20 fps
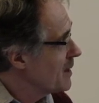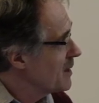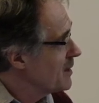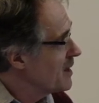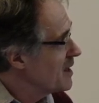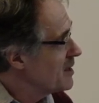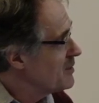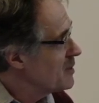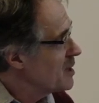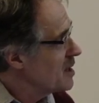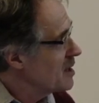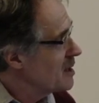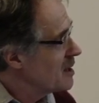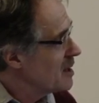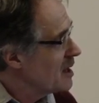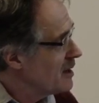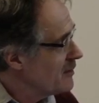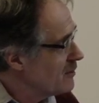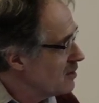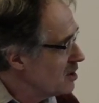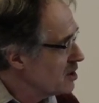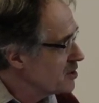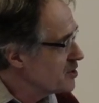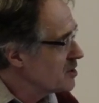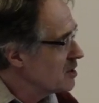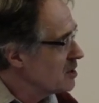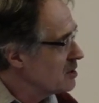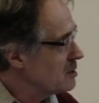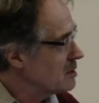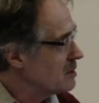Then we have
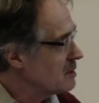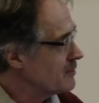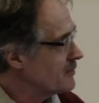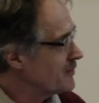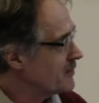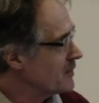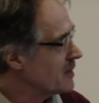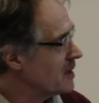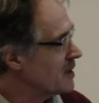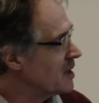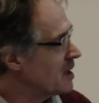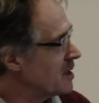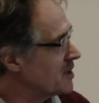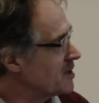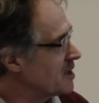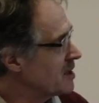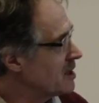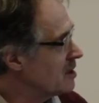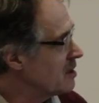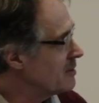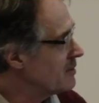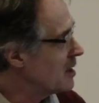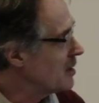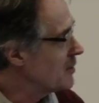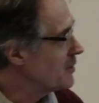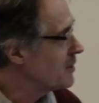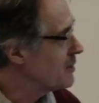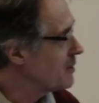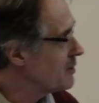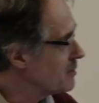also an article
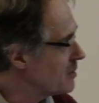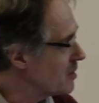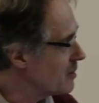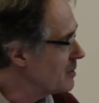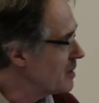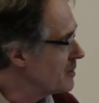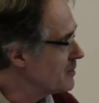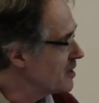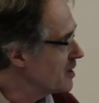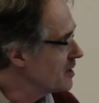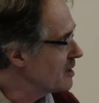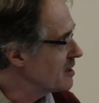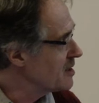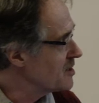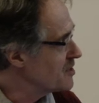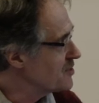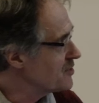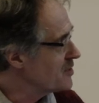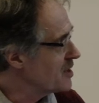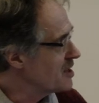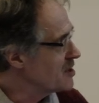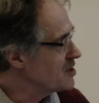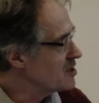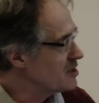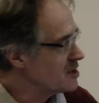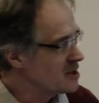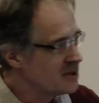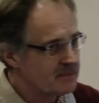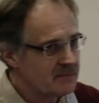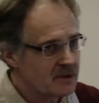about problem drinking
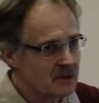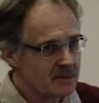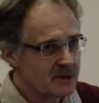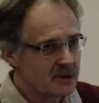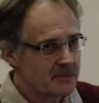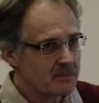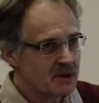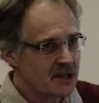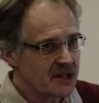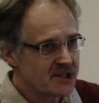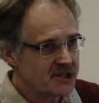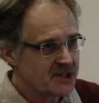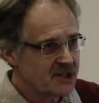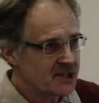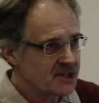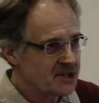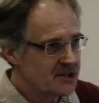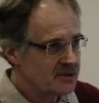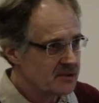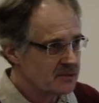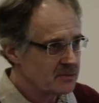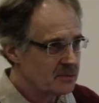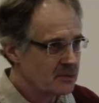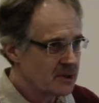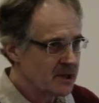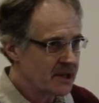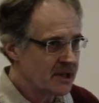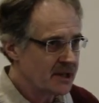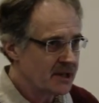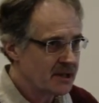strangers in public places,
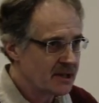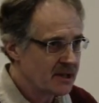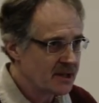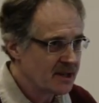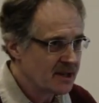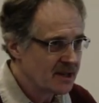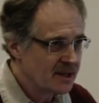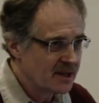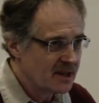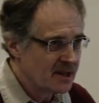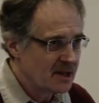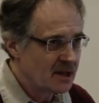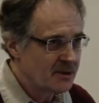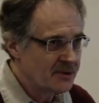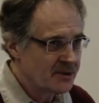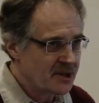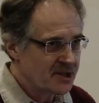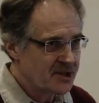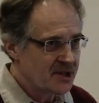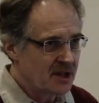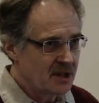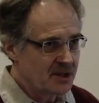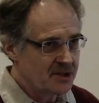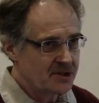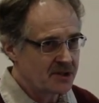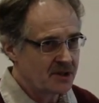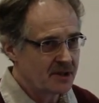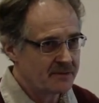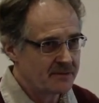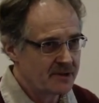where our
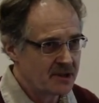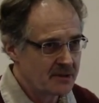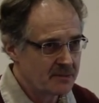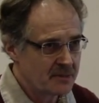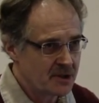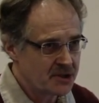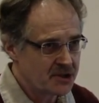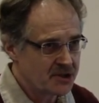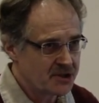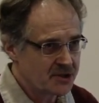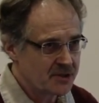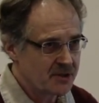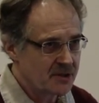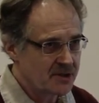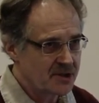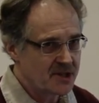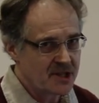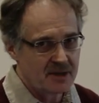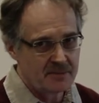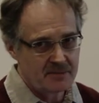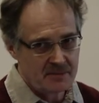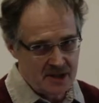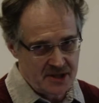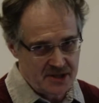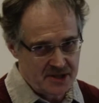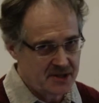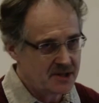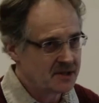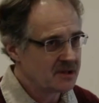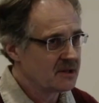results are very much the same
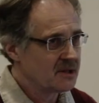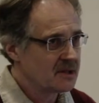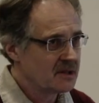as